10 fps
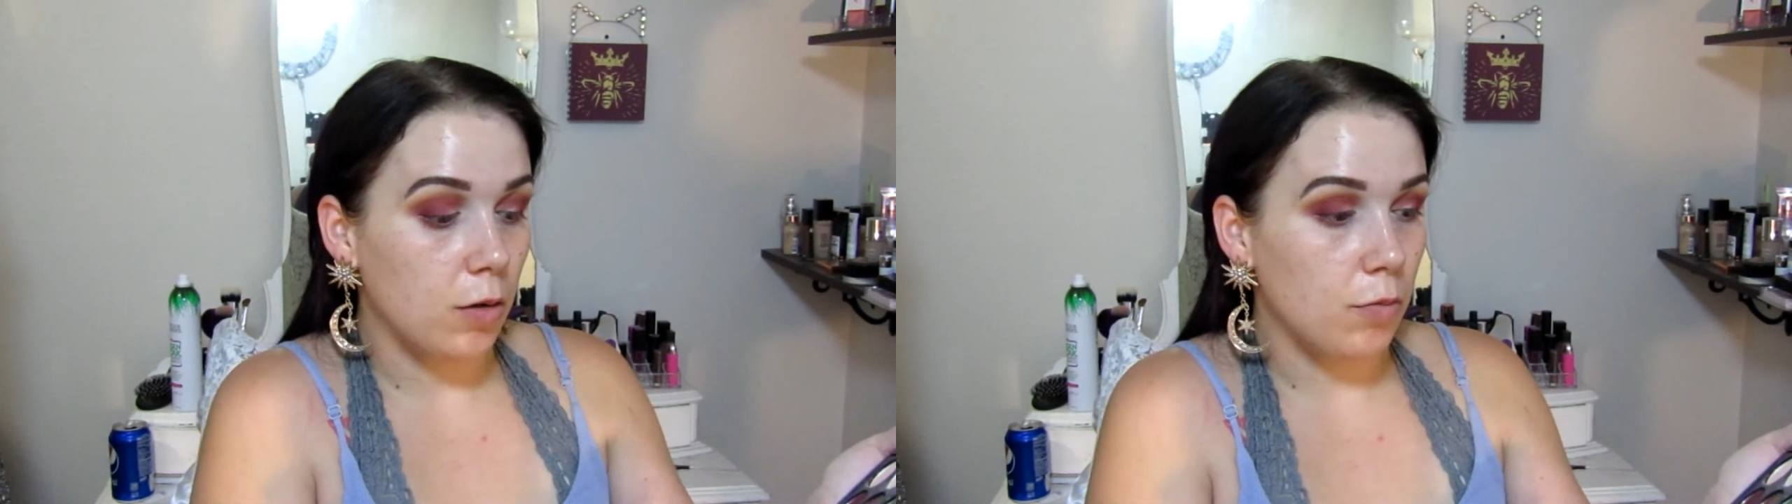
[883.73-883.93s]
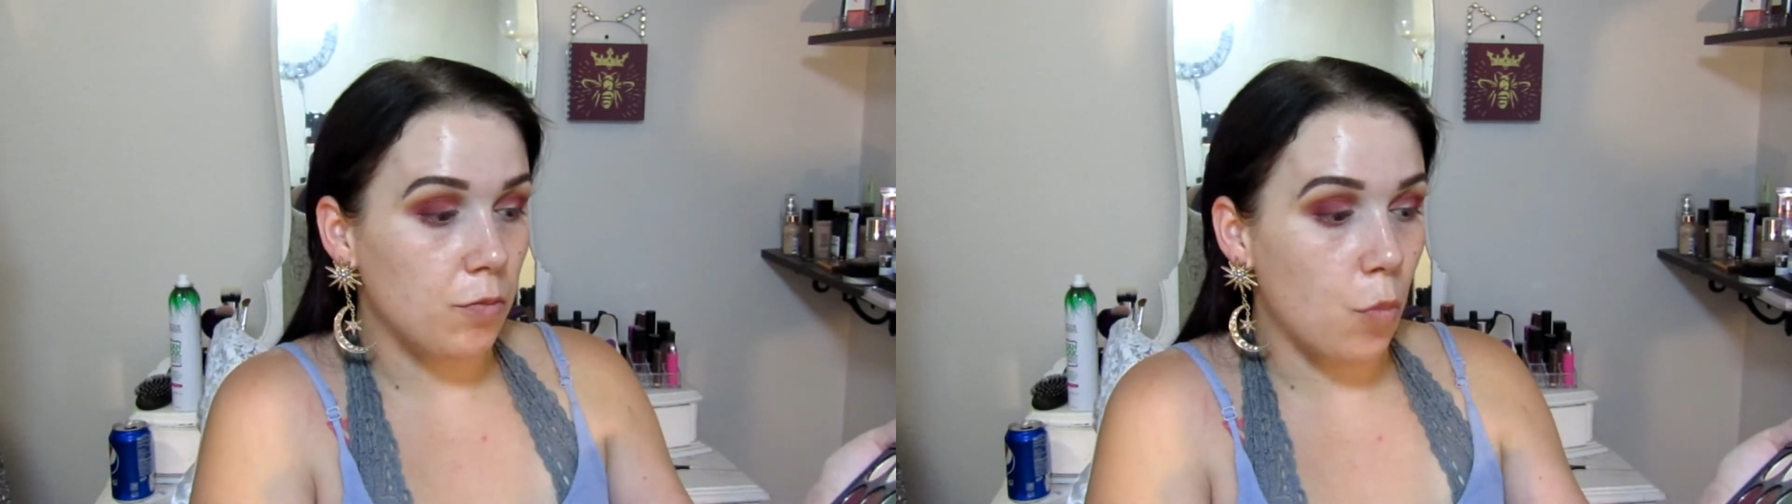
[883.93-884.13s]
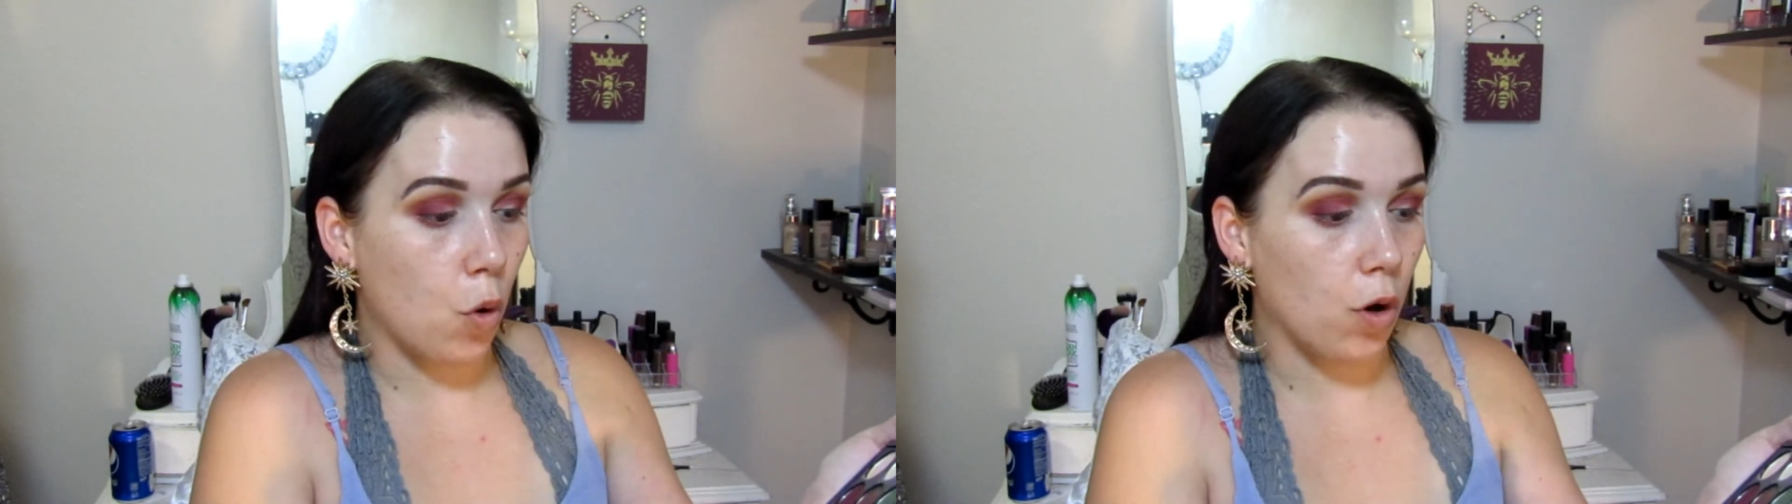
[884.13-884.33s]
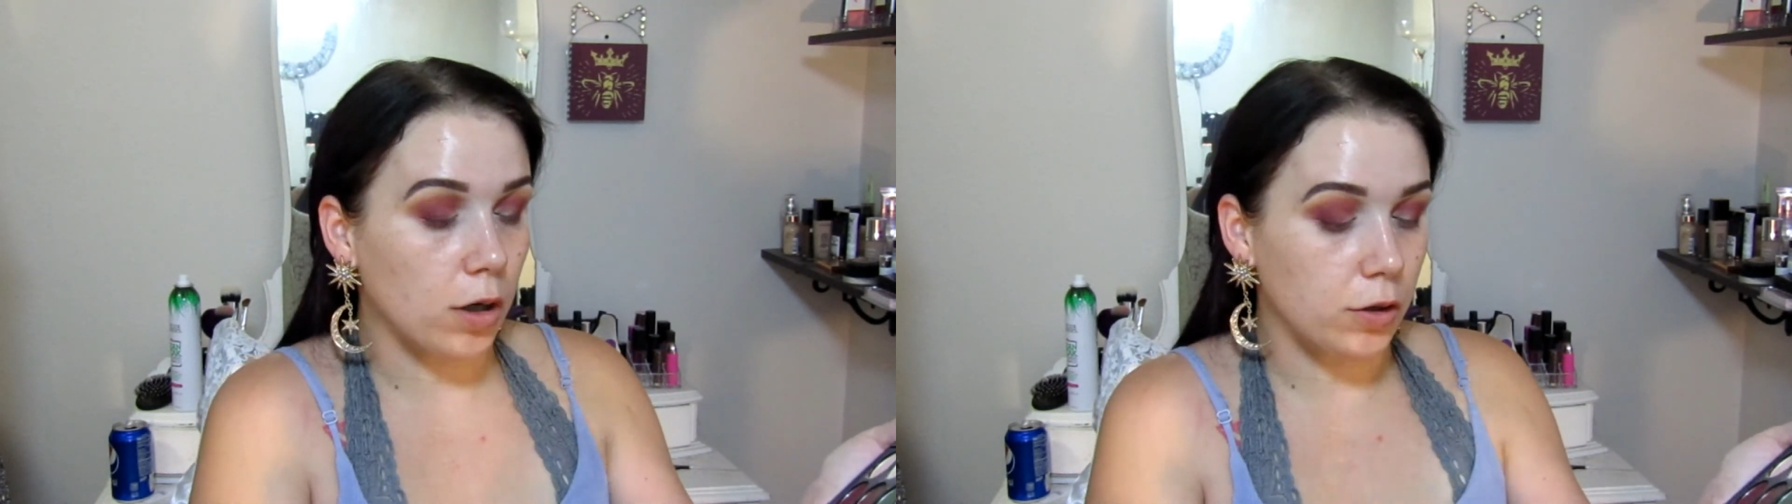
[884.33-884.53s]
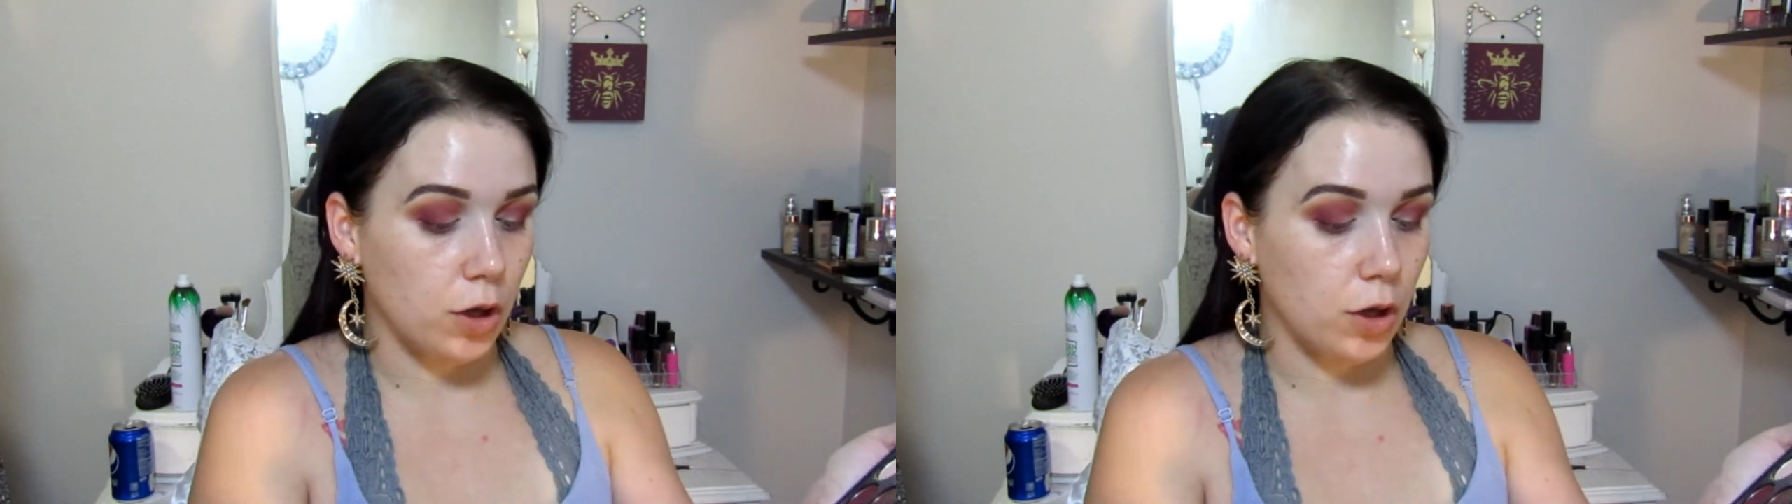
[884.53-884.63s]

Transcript: more